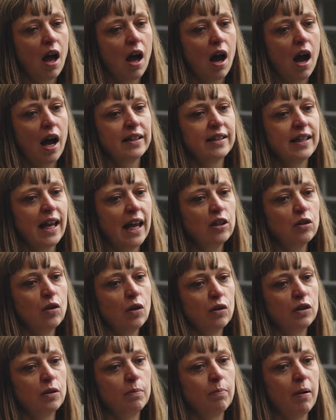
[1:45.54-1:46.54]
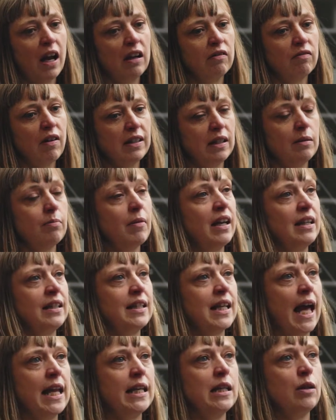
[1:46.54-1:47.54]
I tend not to buy
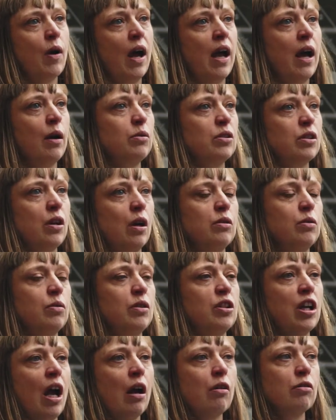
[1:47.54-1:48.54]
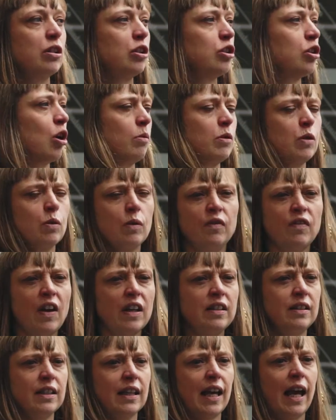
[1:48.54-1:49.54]
ready-mades anyway. I would go to a charity shop to
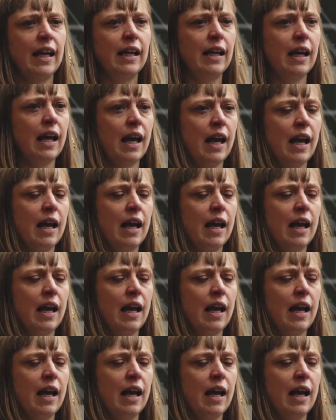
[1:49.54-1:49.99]
investigate